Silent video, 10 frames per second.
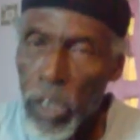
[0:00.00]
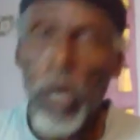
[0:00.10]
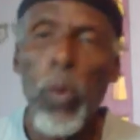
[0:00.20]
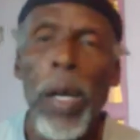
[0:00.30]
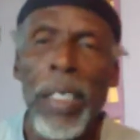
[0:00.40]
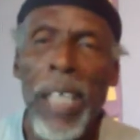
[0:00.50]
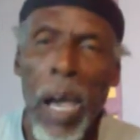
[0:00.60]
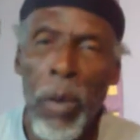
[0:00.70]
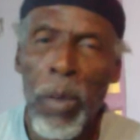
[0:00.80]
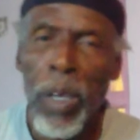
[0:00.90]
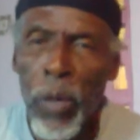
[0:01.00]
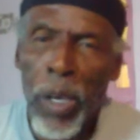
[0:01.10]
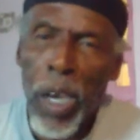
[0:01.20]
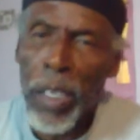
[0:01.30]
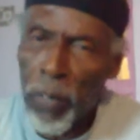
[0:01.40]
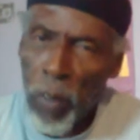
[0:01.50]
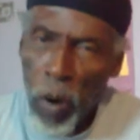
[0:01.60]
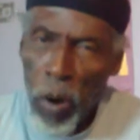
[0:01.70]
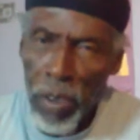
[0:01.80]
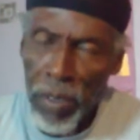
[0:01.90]
So what are we? We got the
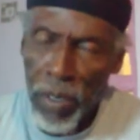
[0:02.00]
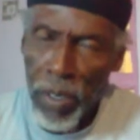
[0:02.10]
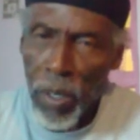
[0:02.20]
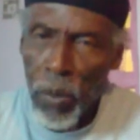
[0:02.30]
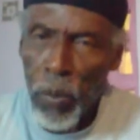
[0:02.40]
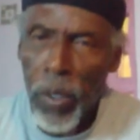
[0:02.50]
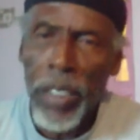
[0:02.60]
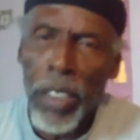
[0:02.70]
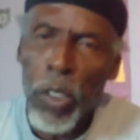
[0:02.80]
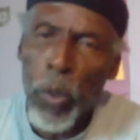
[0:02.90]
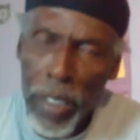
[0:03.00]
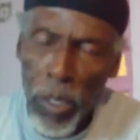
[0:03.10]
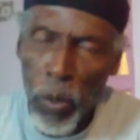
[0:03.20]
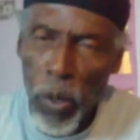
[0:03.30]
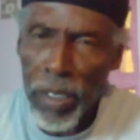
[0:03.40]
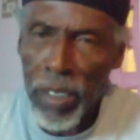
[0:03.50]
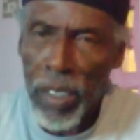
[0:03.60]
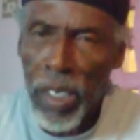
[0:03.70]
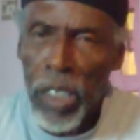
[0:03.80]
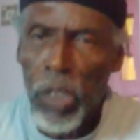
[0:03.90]
4. We got the 21.
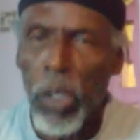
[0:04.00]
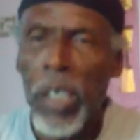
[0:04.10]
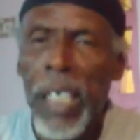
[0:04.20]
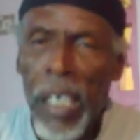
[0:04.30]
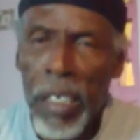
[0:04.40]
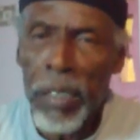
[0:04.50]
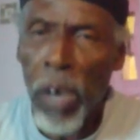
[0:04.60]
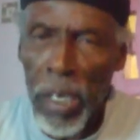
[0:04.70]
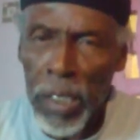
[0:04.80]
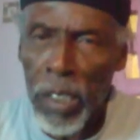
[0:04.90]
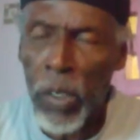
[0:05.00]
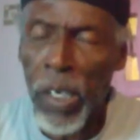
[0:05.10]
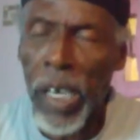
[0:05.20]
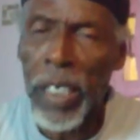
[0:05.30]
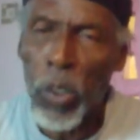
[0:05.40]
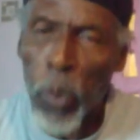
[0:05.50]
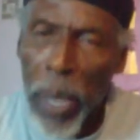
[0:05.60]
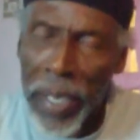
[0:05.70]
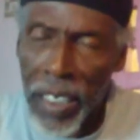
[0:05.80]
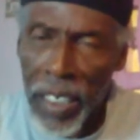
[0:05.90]
So it leaves for us now to get the
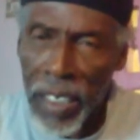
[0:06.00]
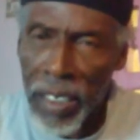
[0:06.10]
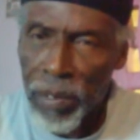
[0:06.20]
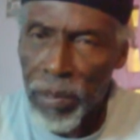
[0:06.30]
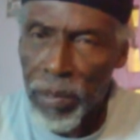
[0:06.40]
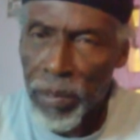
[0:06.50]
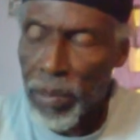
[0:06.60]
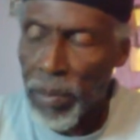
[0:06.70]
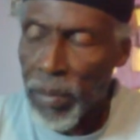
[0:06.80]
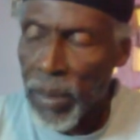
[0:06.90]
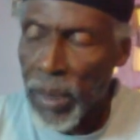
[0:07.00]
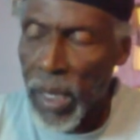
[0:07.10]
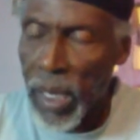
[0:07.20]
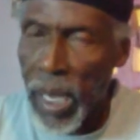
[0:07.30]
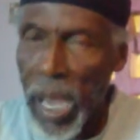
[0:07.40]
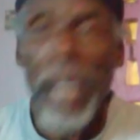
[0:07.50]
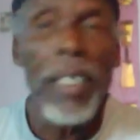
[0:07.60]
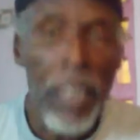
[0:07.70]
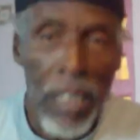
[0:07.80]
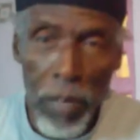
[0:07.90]
20
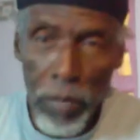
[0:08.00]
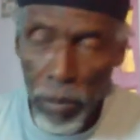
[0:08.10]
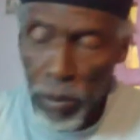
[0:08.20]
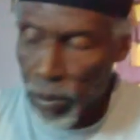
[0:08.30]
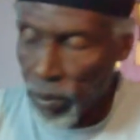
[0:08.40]
and the 7.